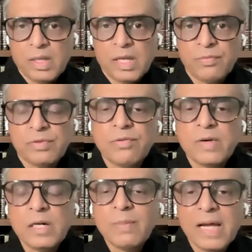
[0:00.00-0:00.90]
Yeah. If the
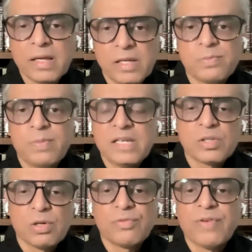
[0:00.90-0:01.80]
World Bank is
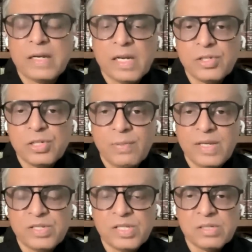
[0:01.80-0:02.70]
based on financial
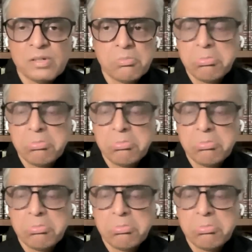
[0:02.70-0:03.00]
basis,